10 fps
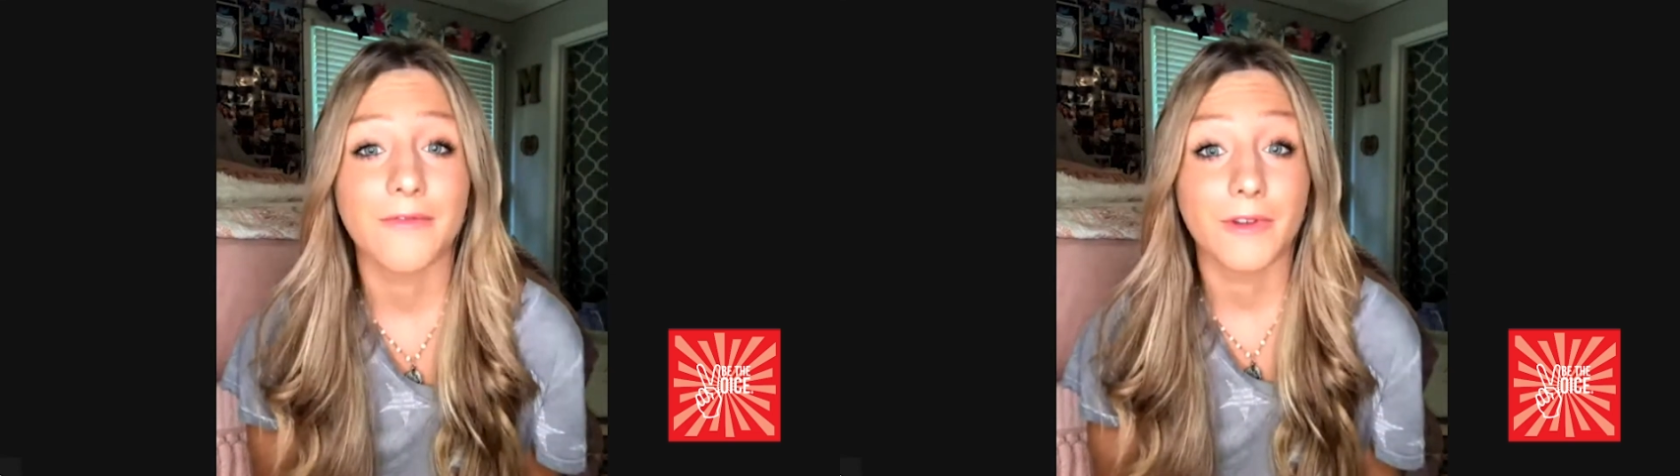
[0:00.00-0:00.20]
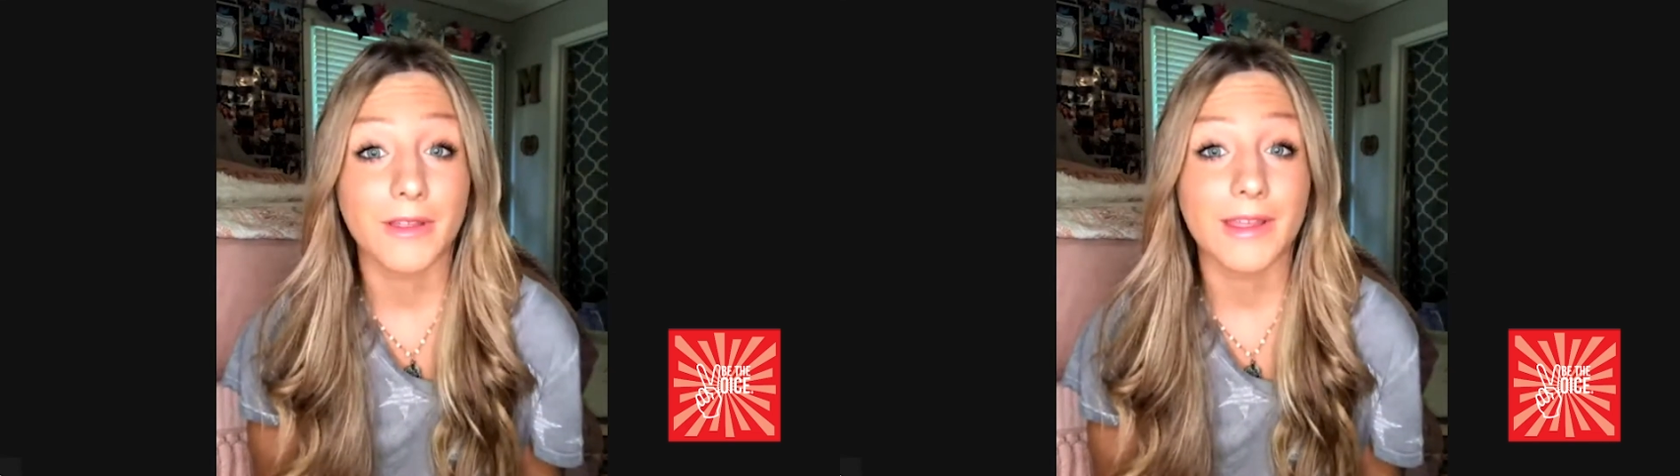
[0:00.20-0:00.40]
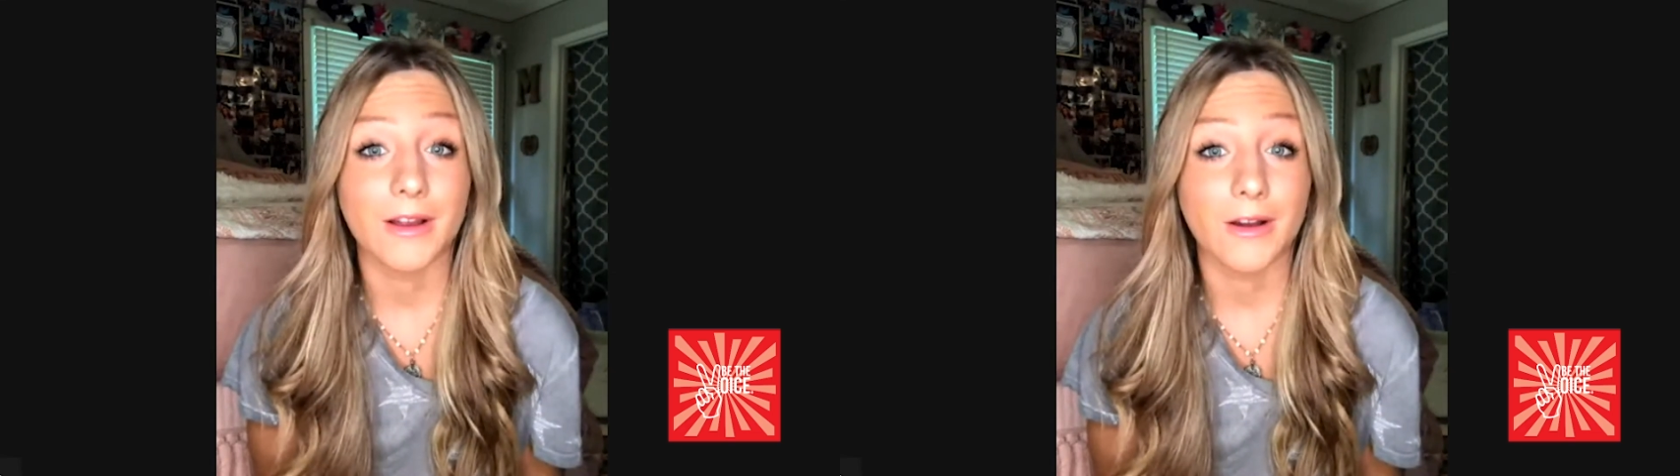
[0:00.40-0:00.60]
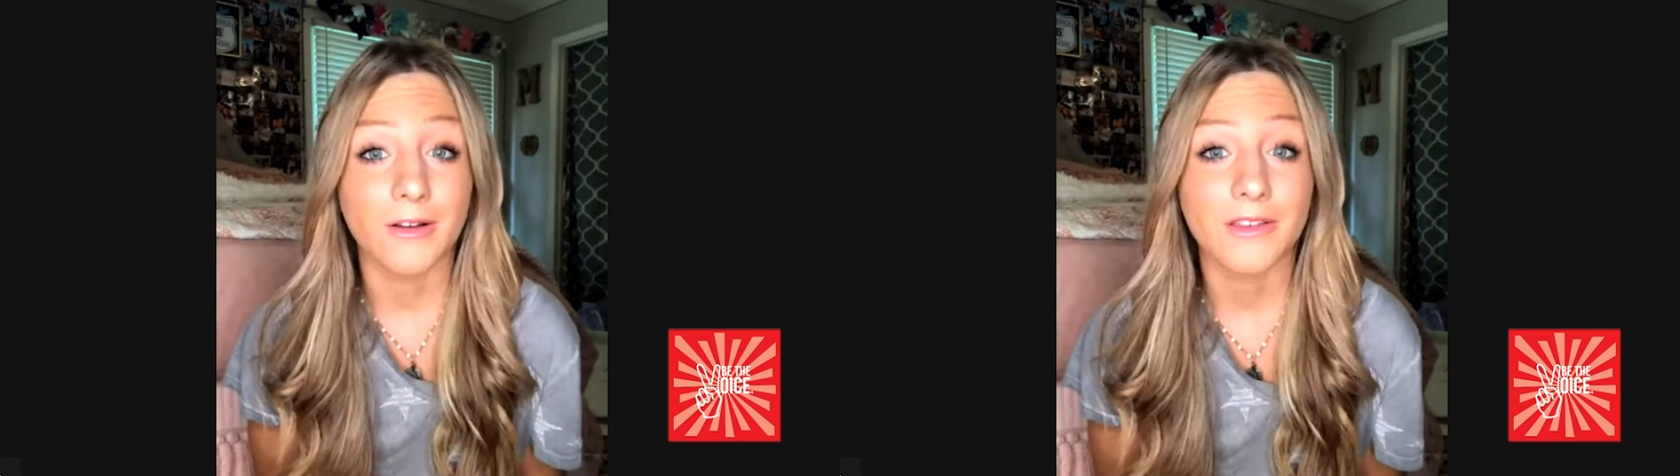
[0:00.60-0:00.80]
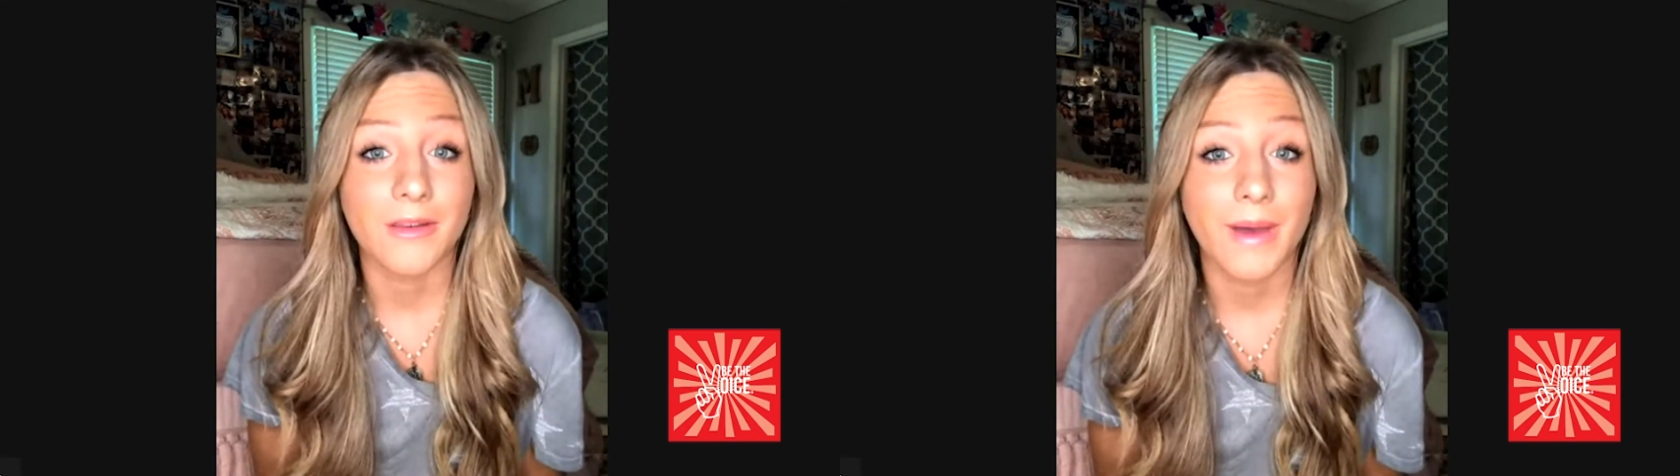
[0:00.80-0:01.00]
can really
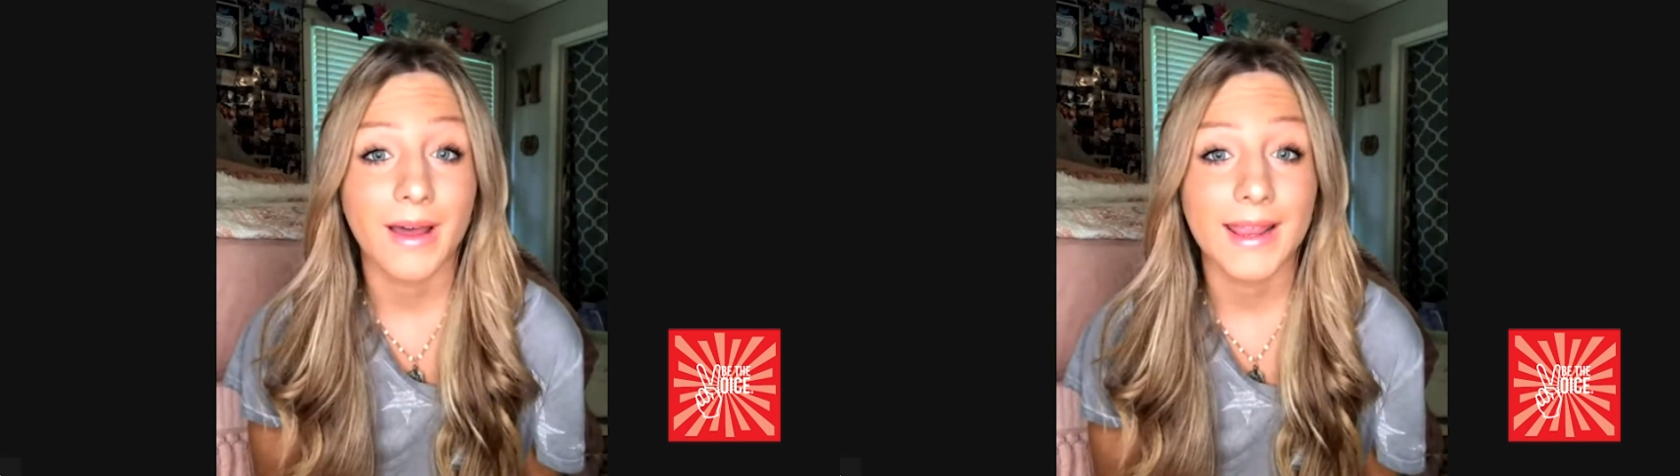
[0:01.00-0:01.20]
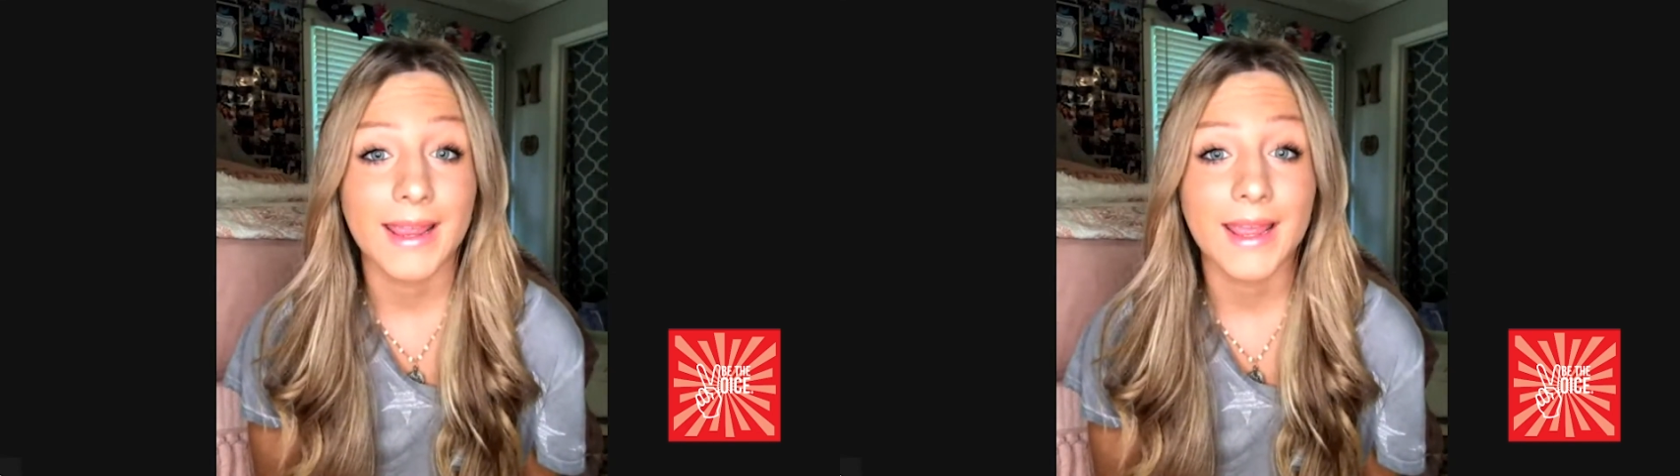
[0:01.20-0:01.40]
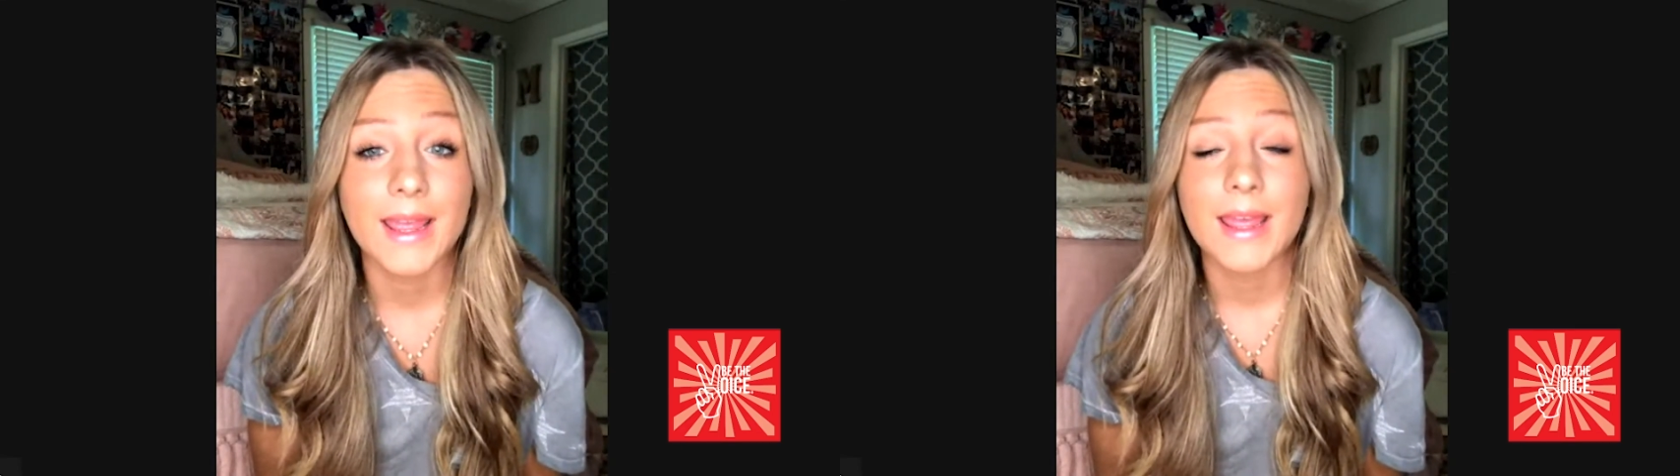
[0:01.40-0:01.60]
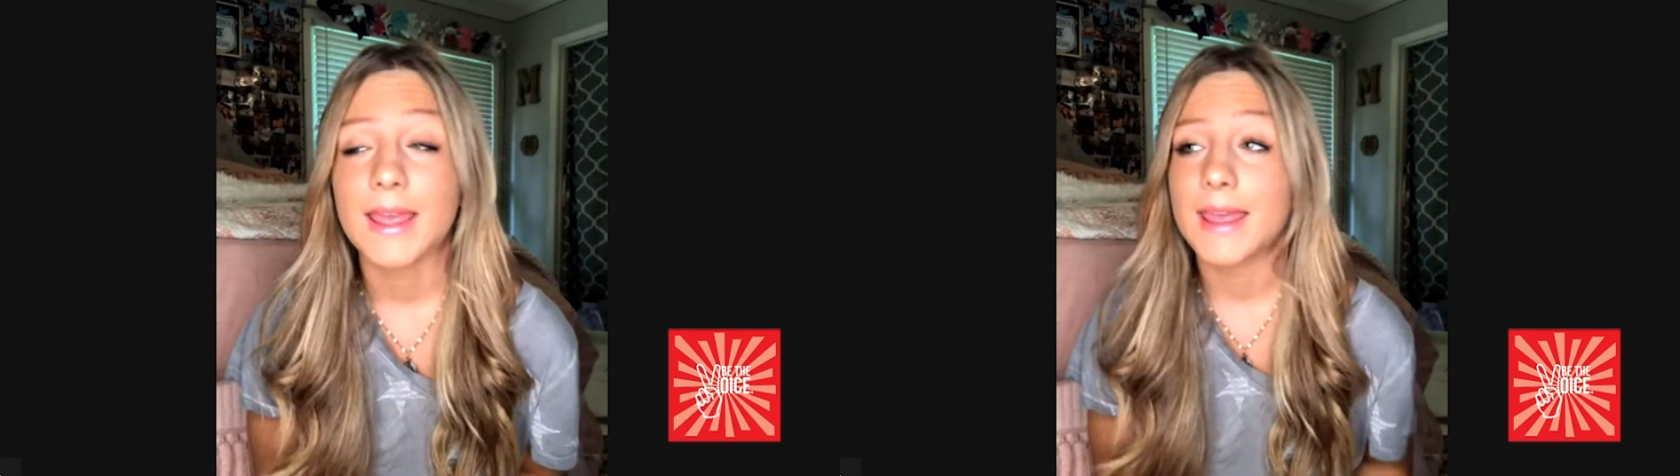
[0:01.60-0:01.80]
hurt somebody.